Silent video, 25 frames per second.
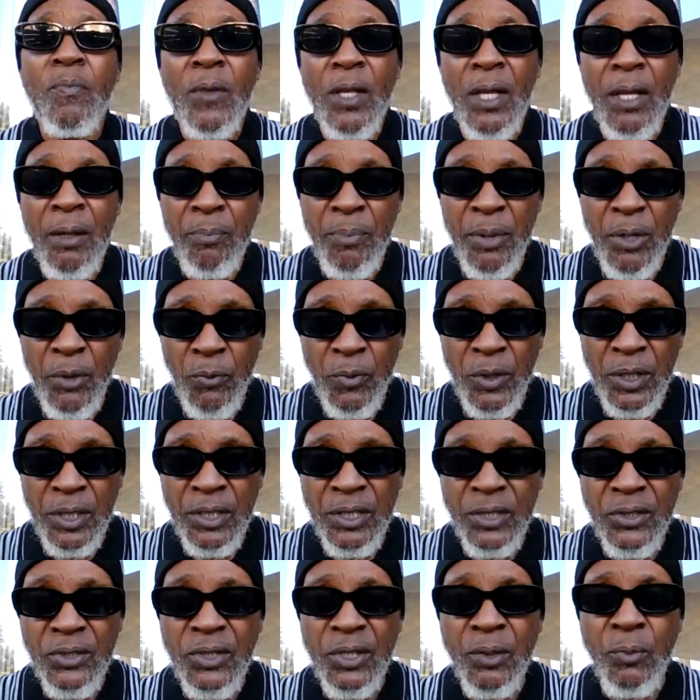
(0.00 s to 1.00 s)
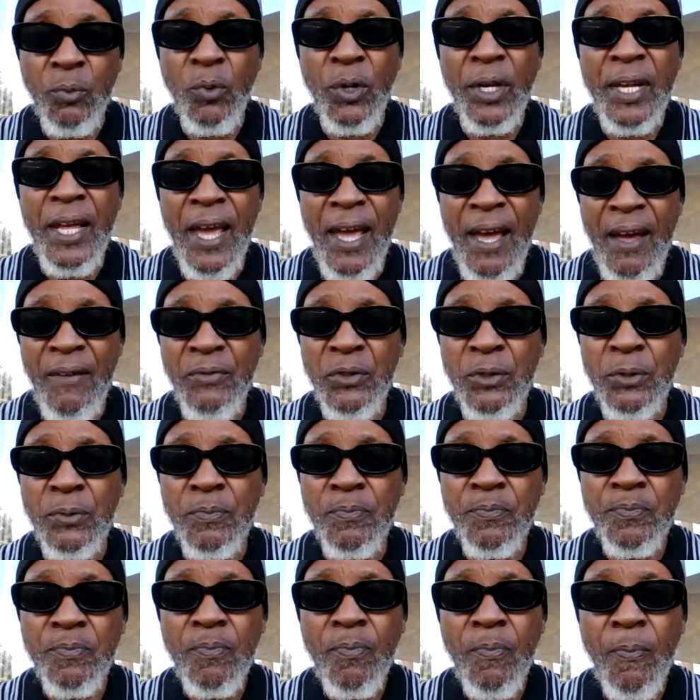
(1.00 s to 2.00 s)
and been released and what have you.
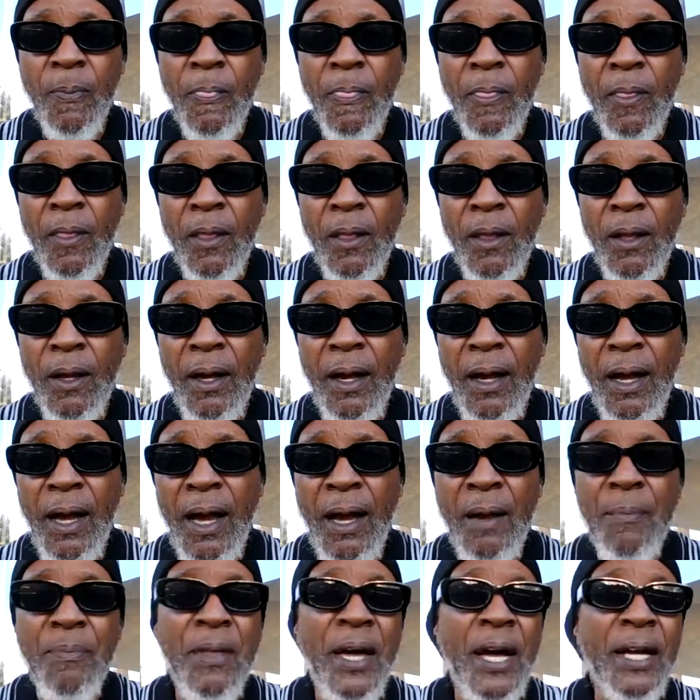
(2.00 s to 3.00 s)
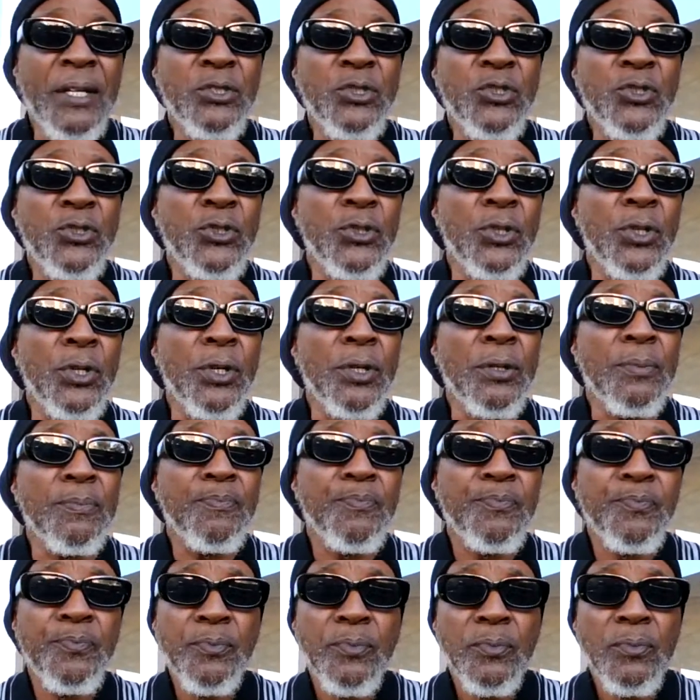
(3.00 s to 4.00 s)
I'm not sure.
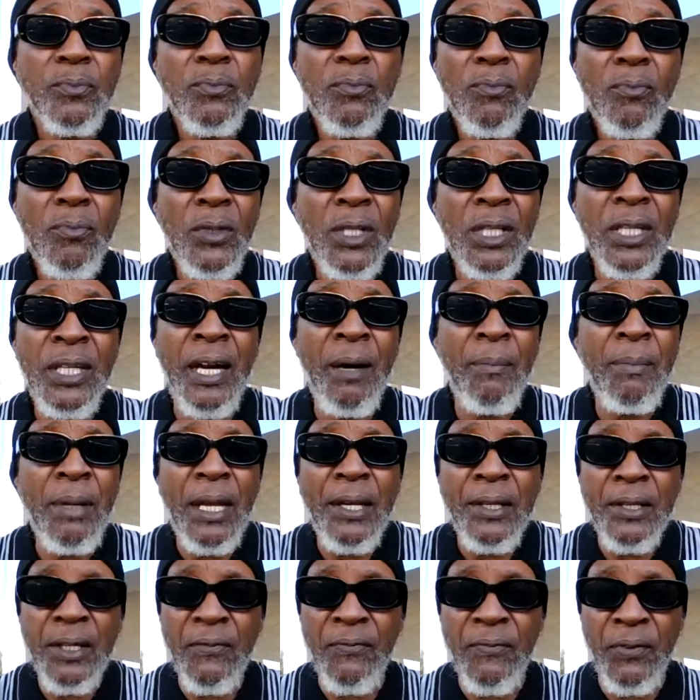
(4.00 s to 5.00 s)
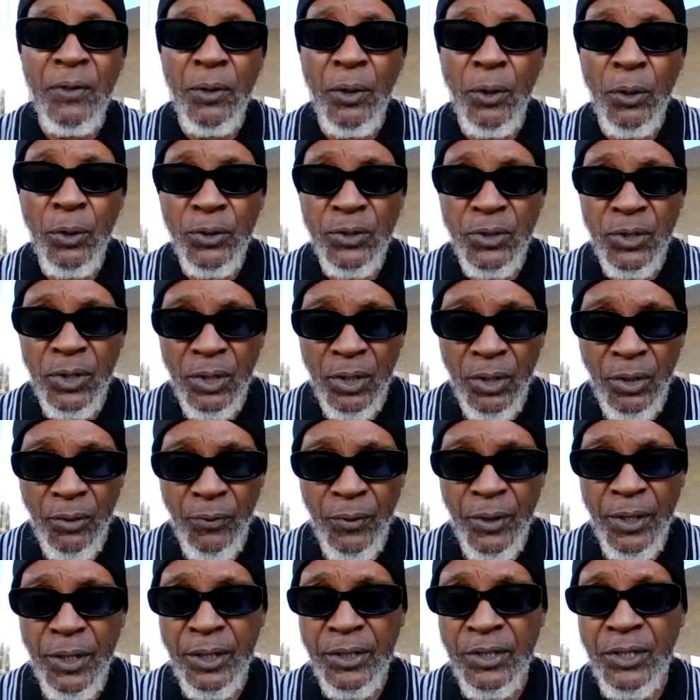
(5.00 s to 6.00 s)
And I'm not looking for those to
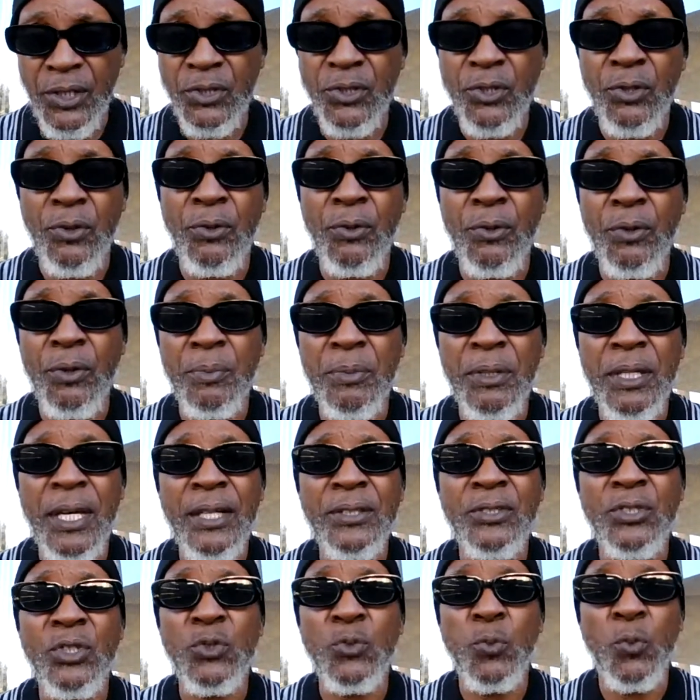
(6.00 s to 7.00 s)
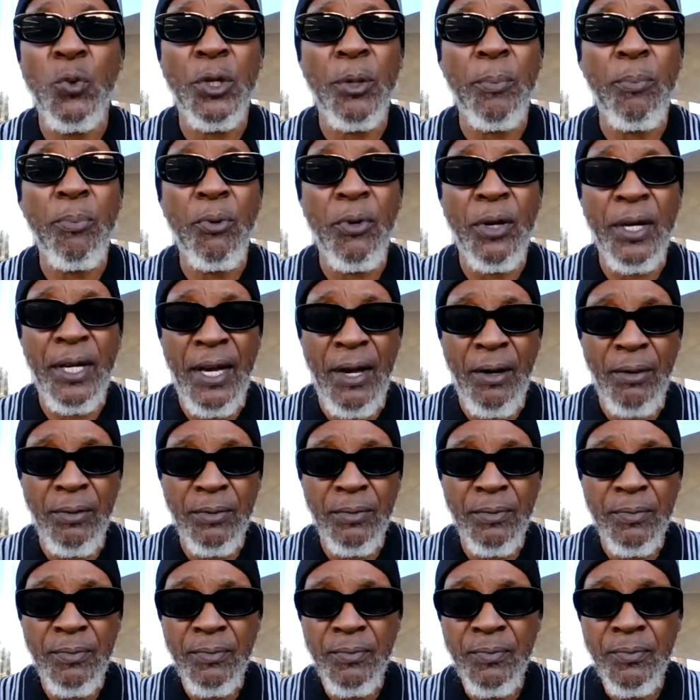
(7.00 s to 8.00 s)
agree or disagree with me. I just want to point out
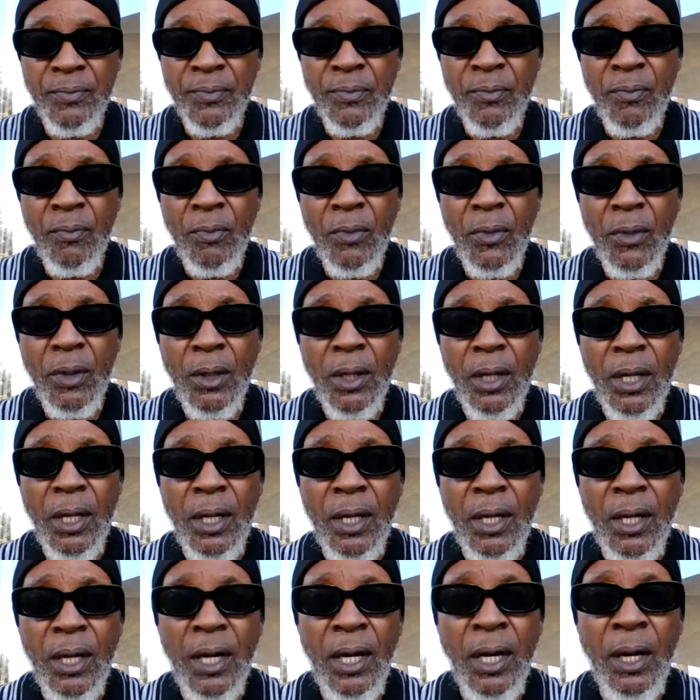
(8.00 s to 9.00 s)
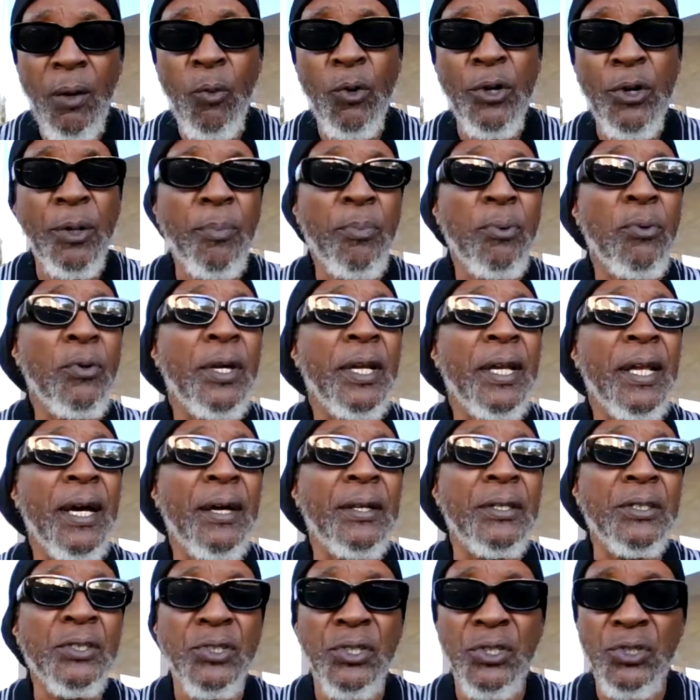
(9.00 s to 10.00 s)

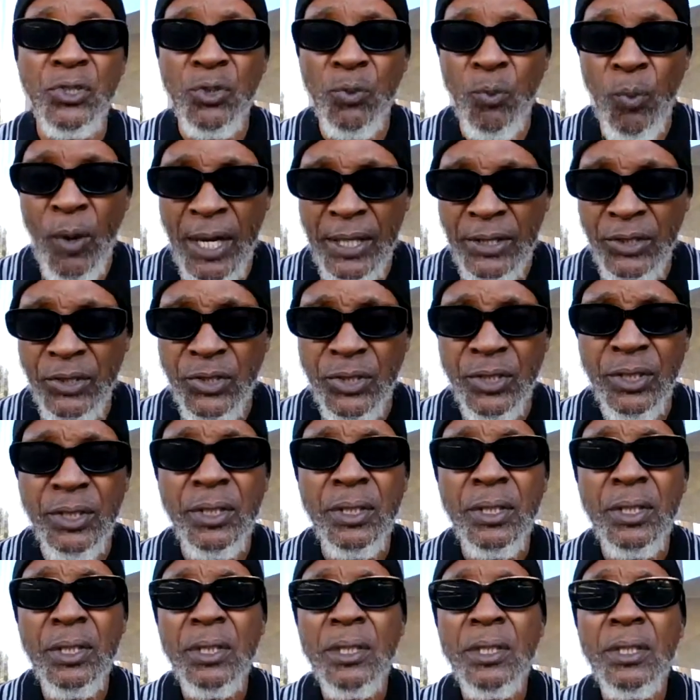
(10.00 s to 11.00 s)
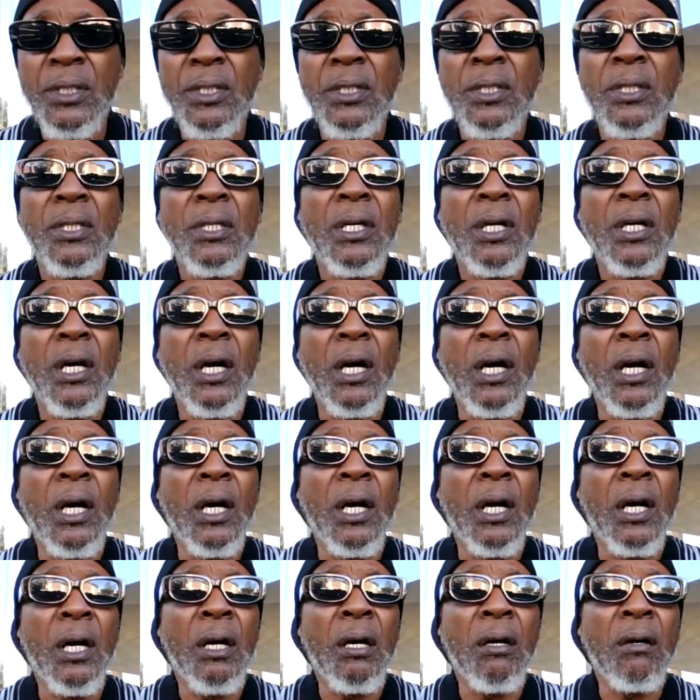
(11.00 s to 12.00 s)
a situation
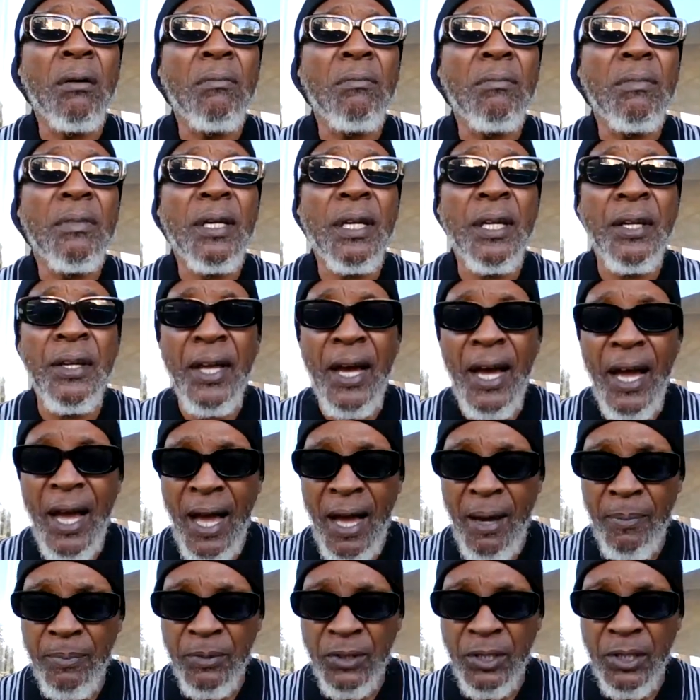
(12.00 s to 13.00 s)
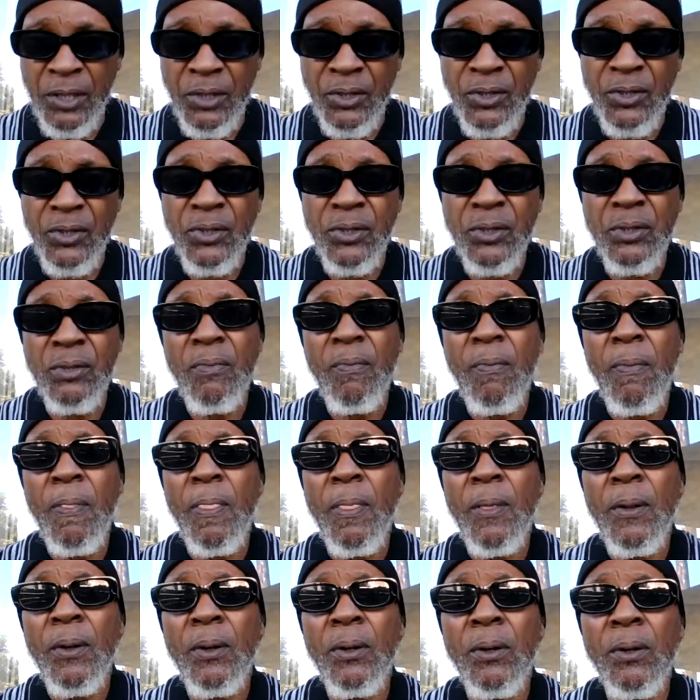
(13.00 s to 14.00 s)
and the optics
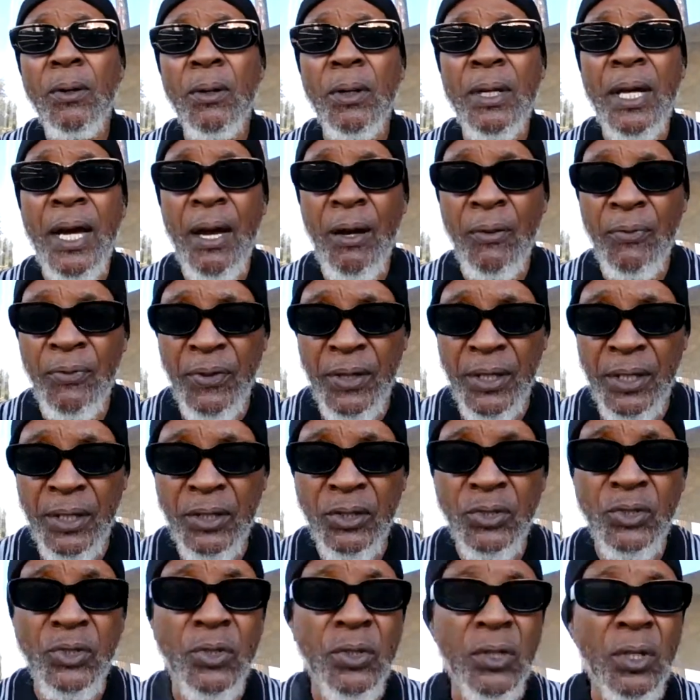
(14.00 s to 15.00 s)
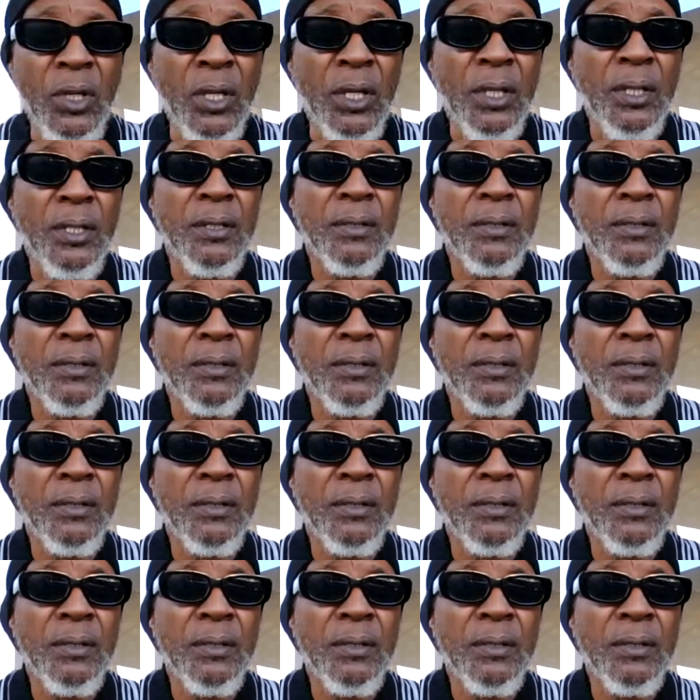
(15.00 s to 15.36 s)
on how things look.